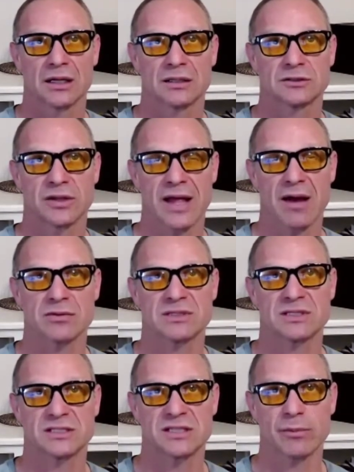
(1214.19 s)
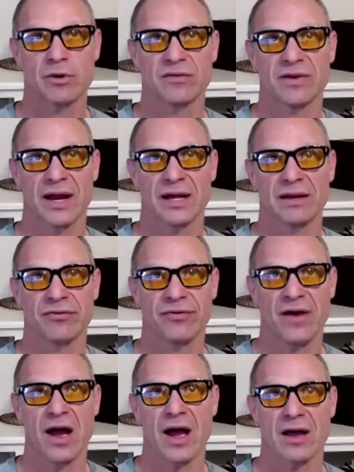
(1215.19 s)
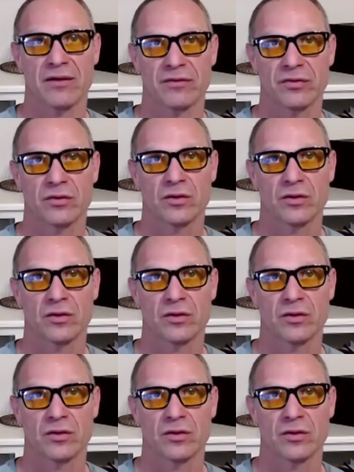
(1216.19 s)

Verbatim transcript: so that was the summer of 95.